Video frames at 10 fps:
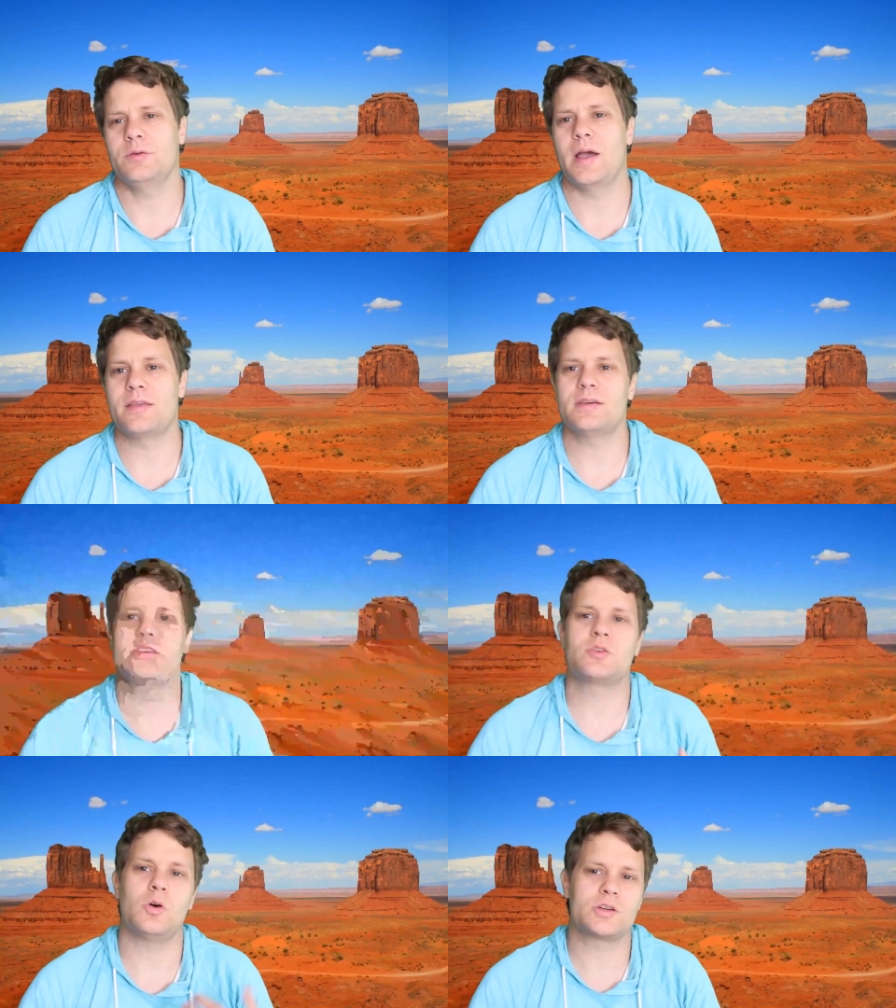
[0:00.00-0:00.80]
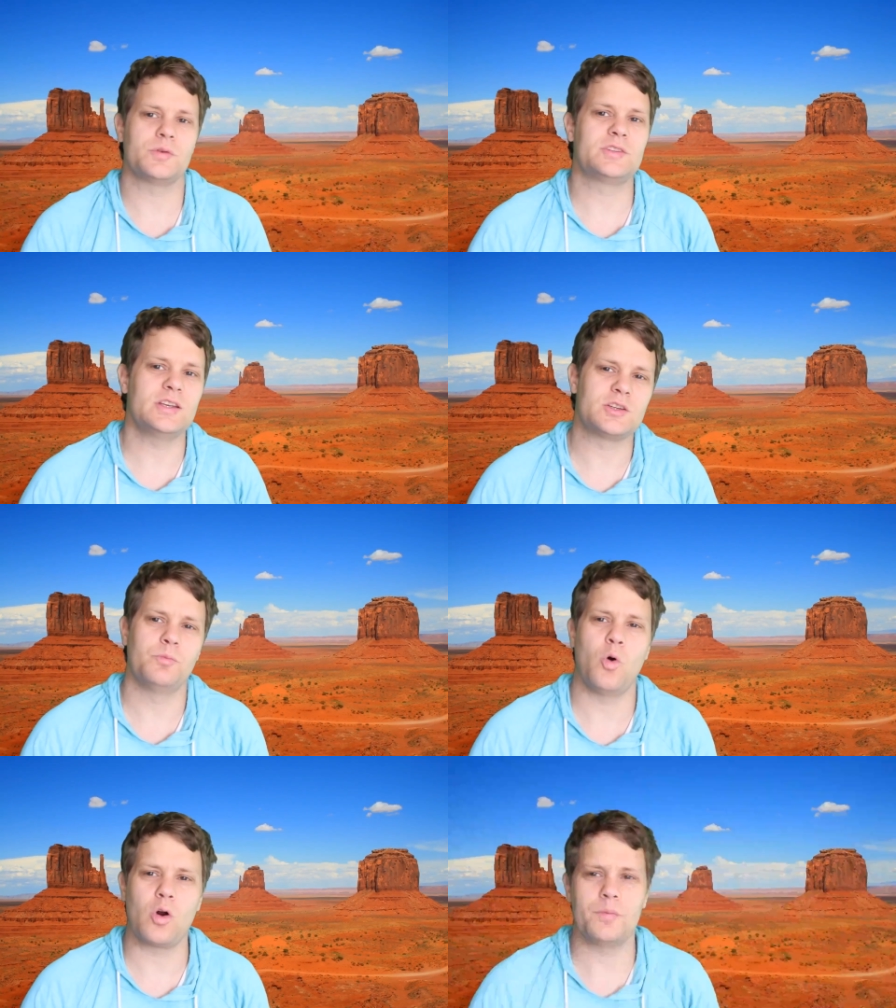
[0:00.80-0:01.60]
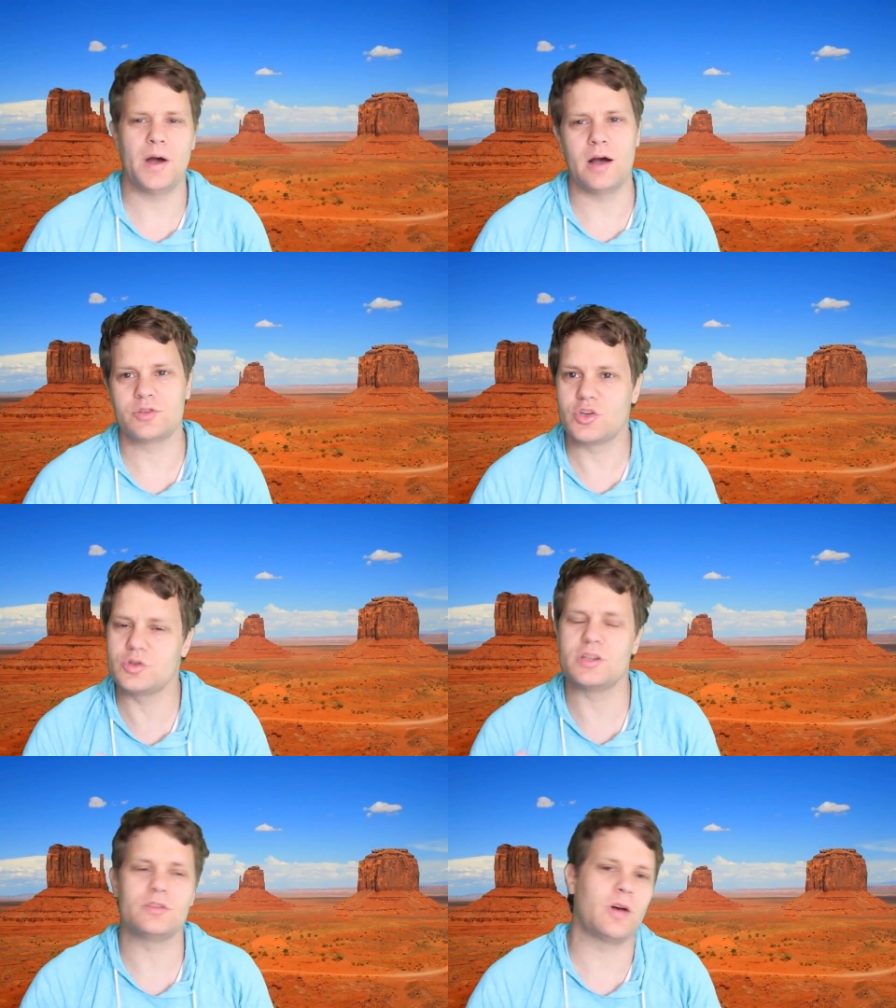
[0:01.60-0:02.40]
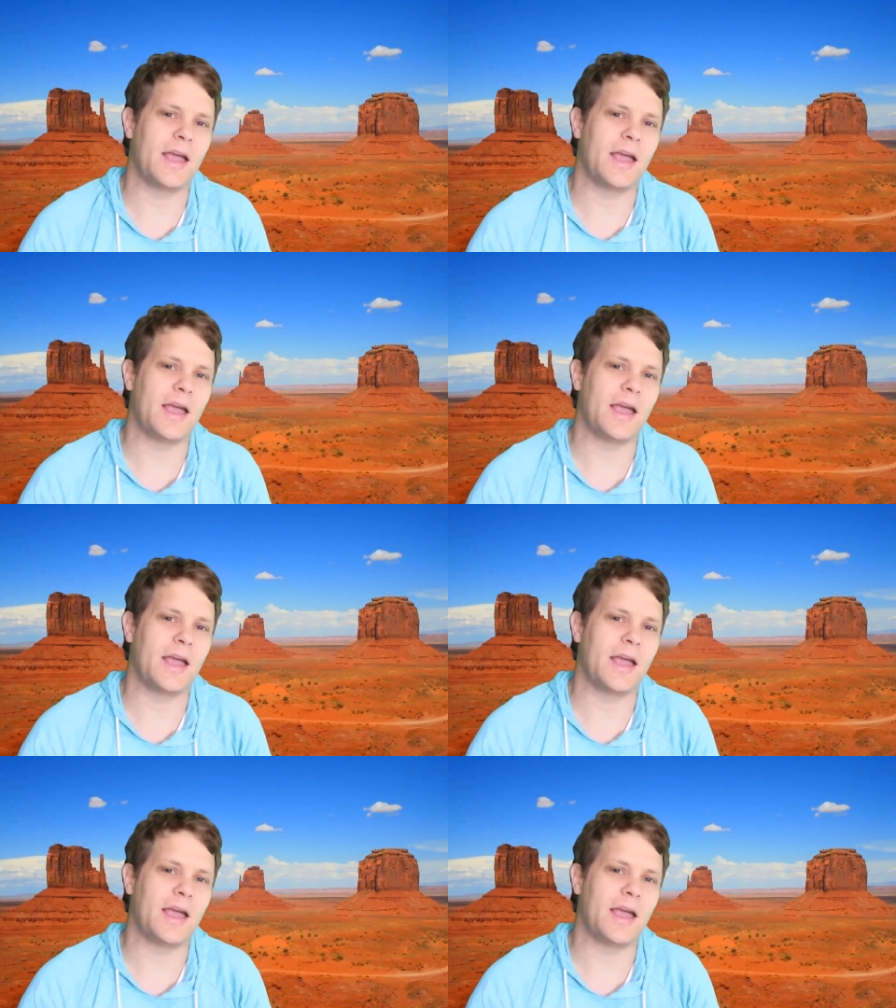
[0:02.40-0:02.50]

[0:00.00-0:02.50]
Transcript: Anyway, this course will teach you more about choosing